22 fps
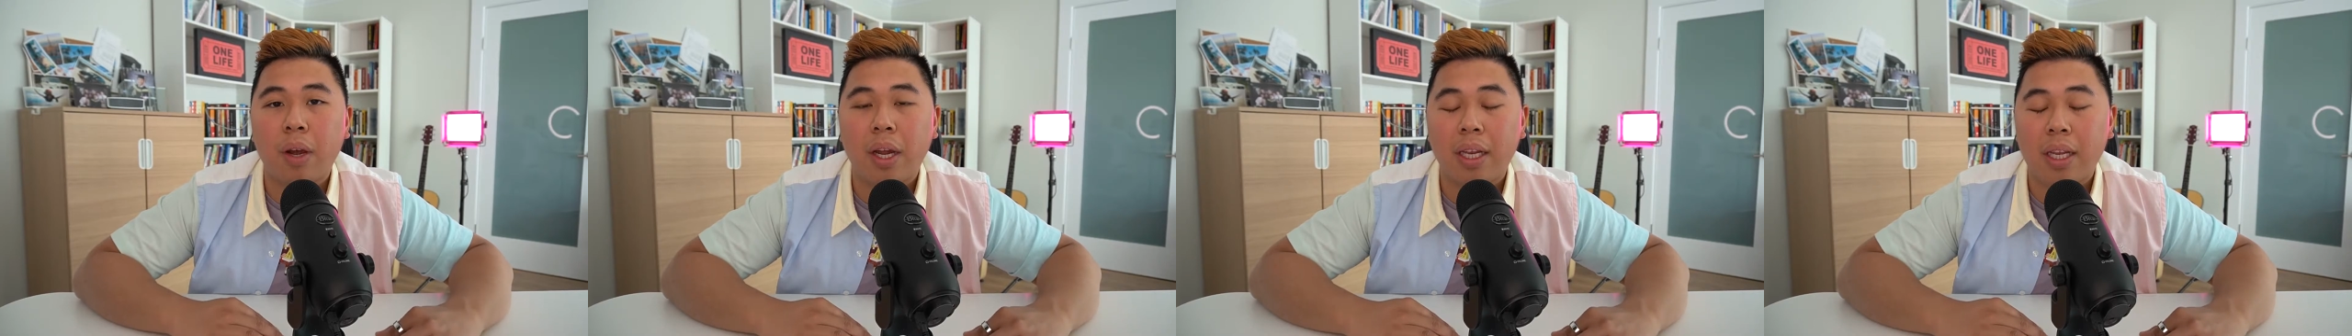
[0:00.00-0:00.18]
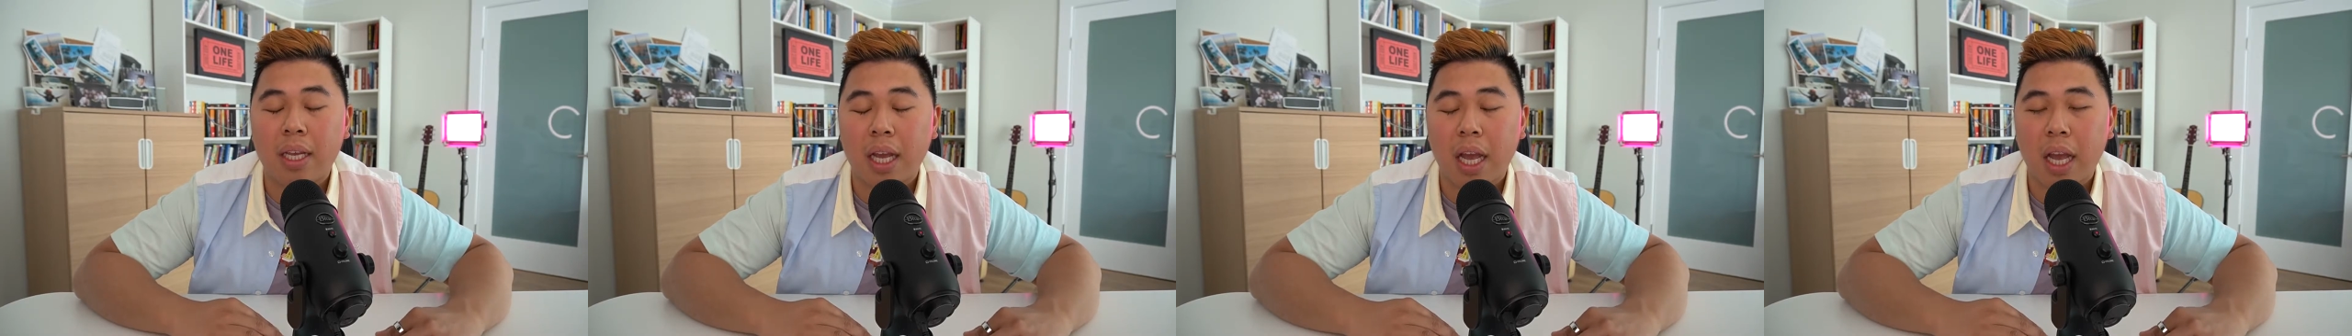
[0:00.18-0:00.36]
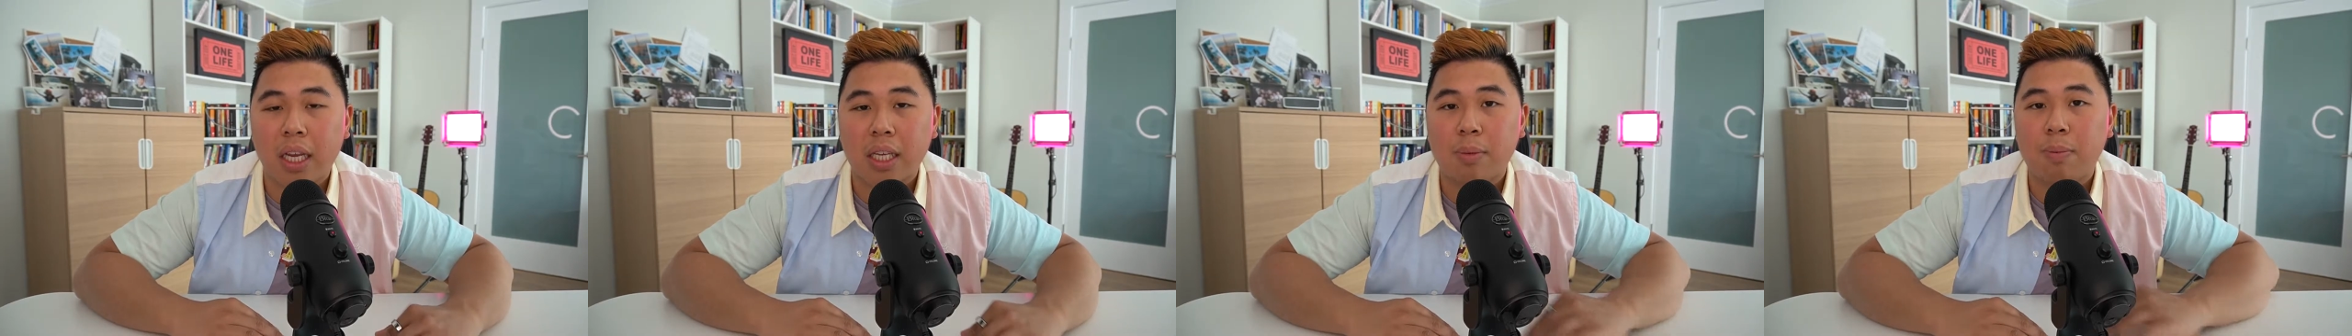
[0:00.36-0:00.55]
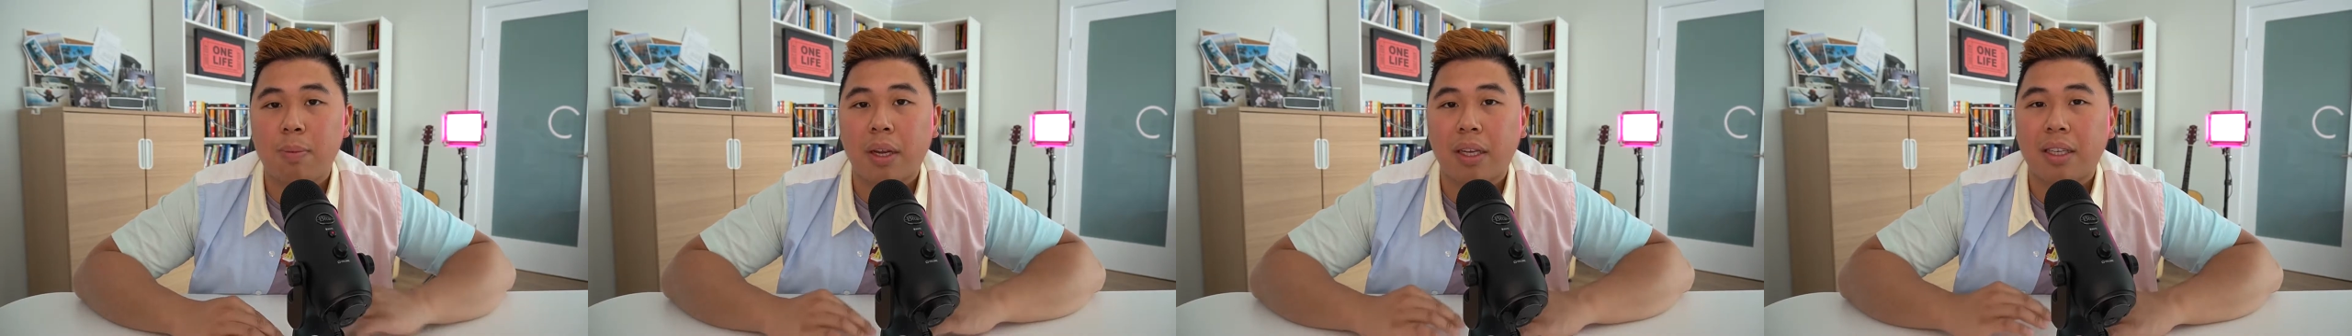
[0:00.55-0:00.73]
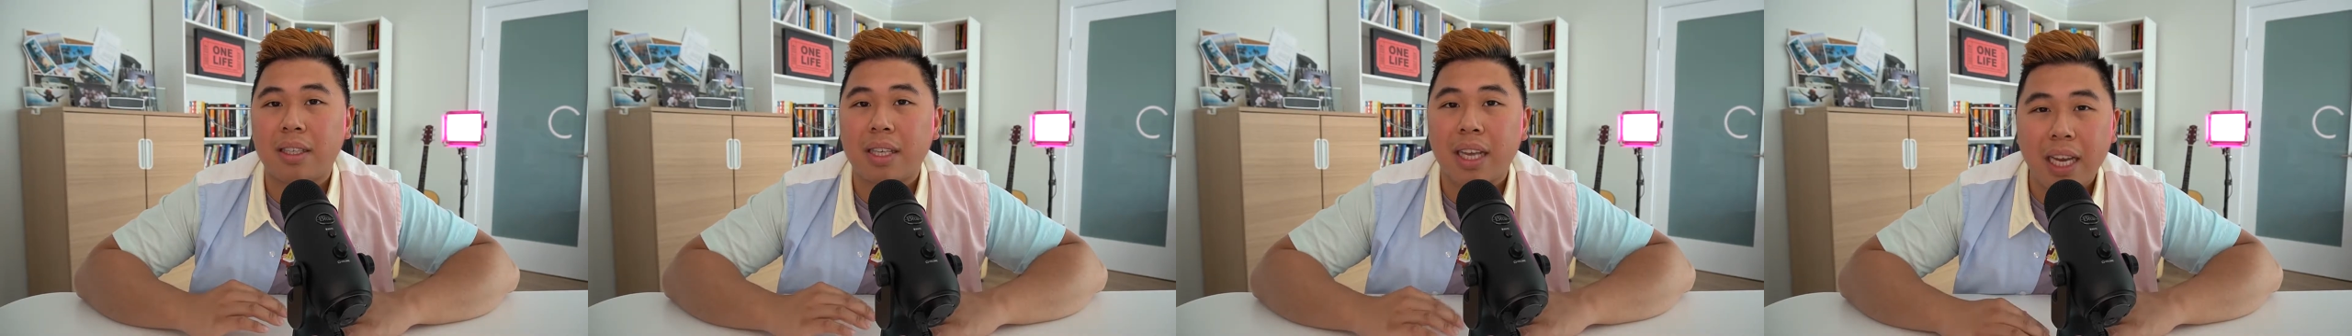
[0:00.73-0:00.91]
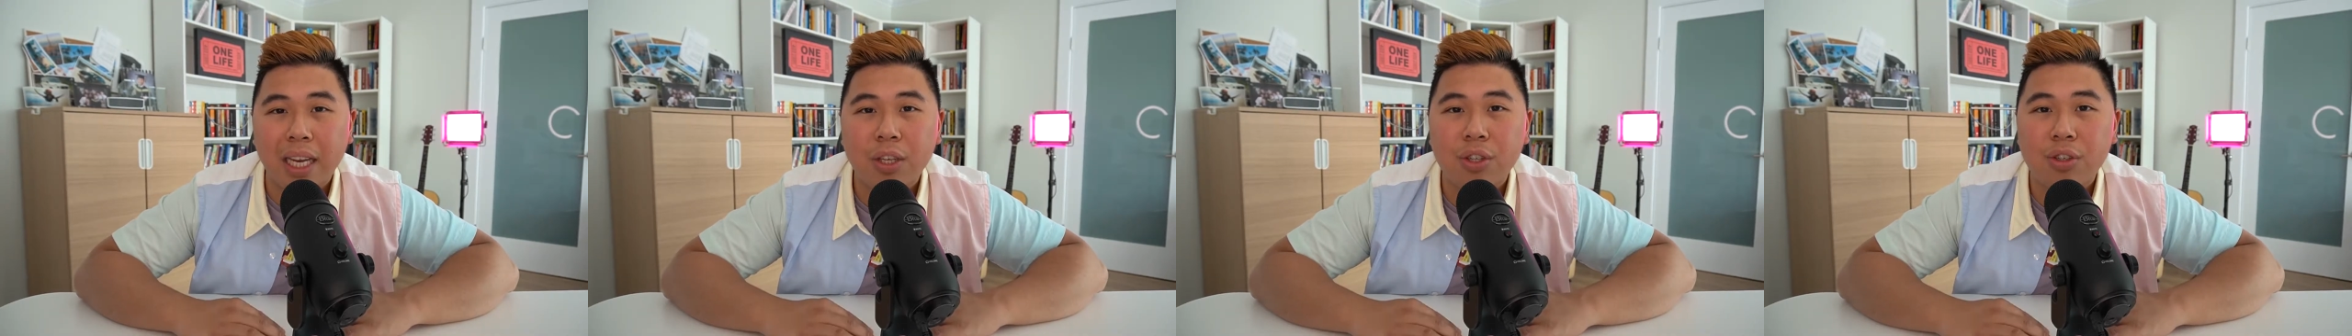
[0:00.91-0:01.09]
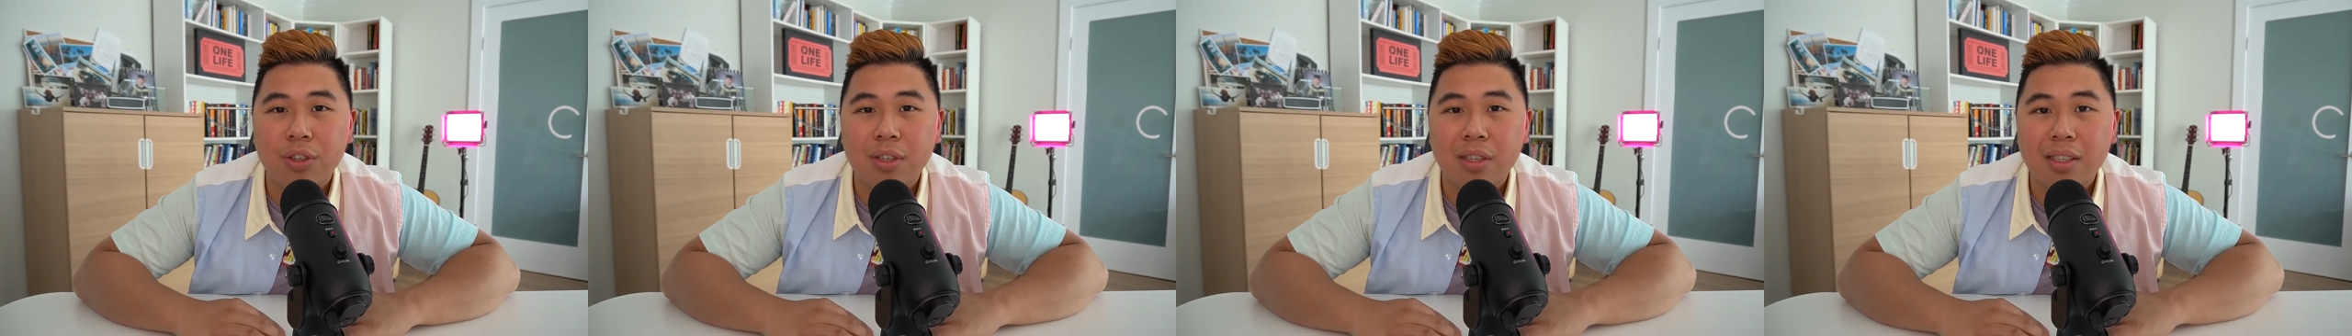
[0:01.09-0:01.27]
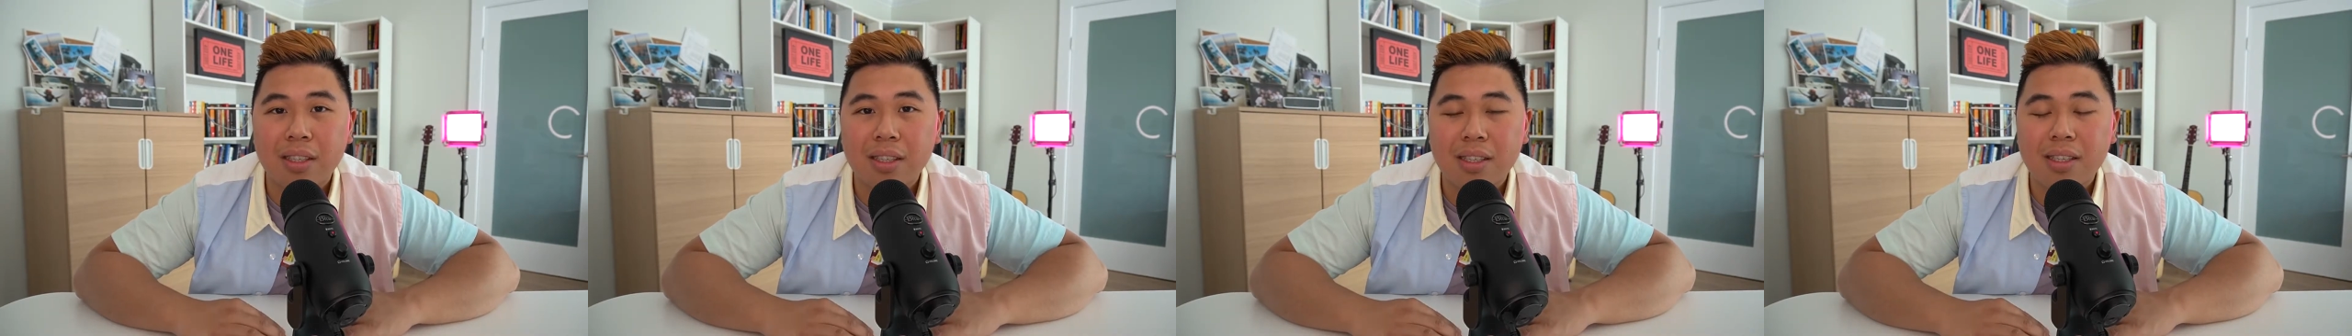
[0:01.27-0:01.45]
any
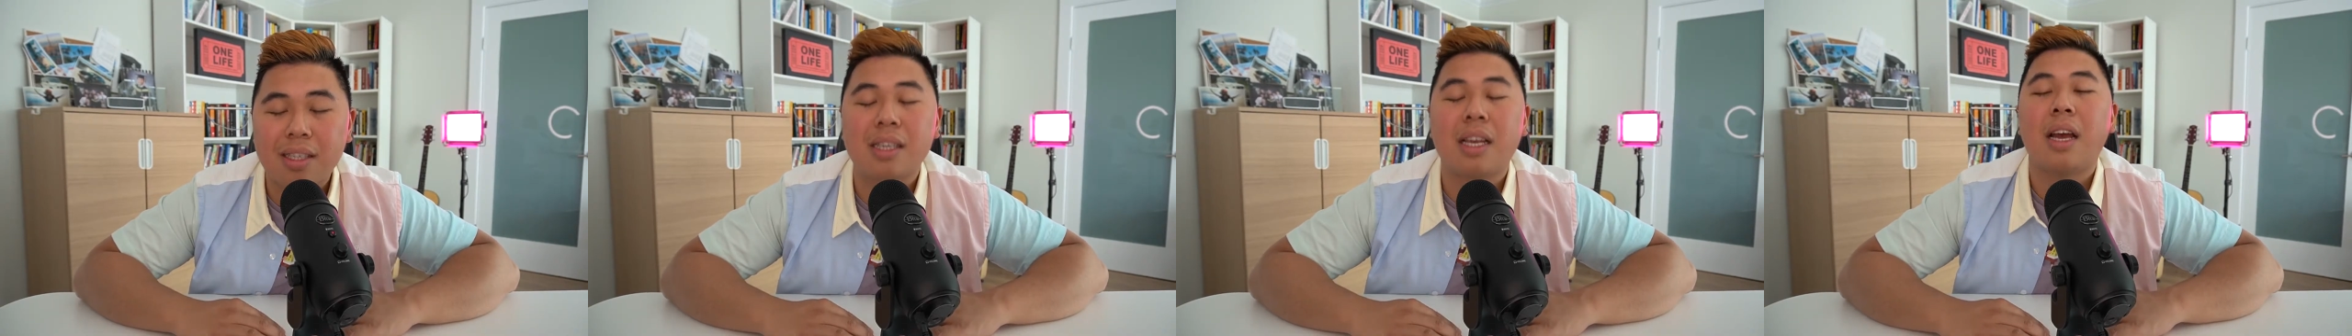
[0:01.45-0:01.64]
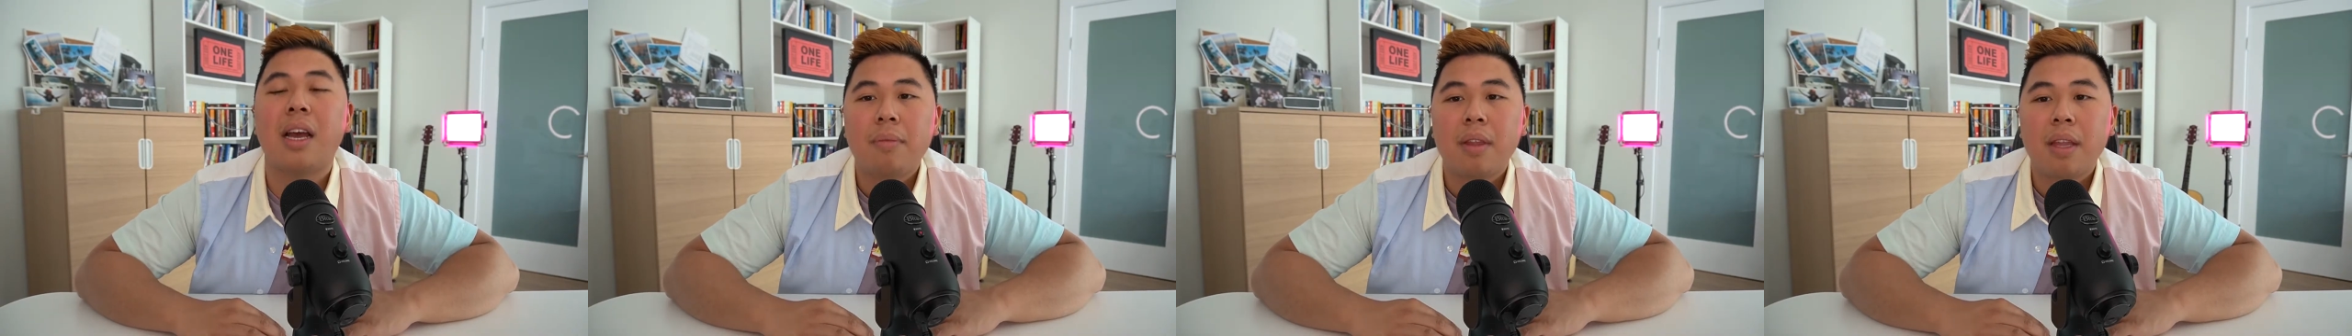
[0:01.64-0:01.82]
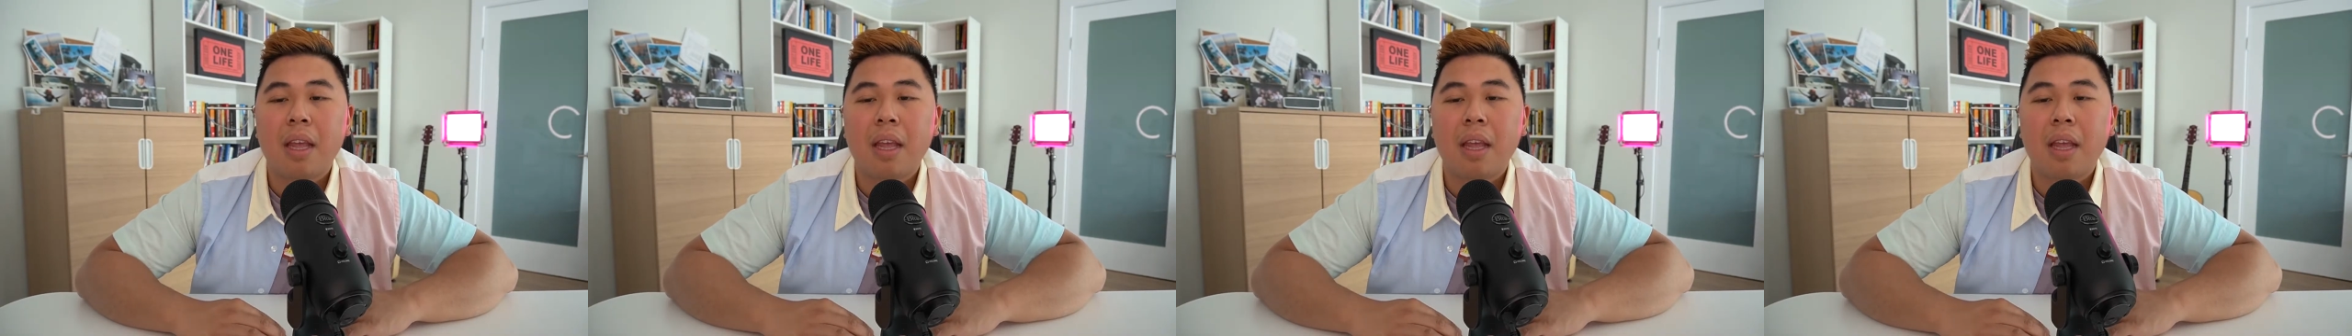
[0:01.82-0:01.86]
expectations,